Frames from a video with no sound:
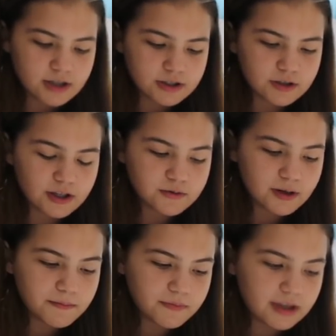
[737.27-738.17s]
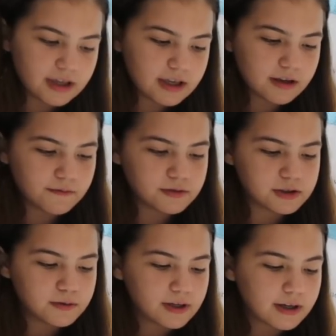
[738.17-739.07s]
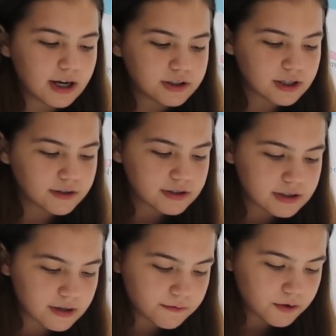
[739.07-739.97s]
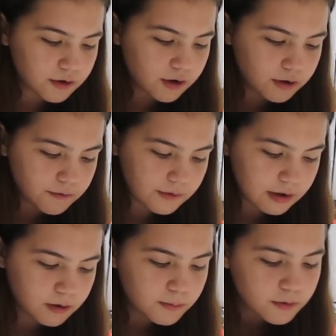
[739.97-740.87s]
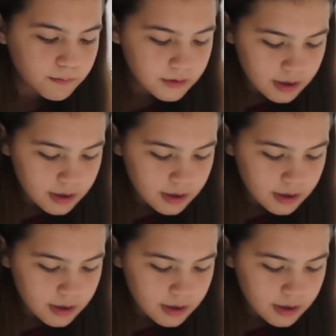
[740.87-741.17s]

So that's what I'm thinking of doing. I just have to see if they're all available.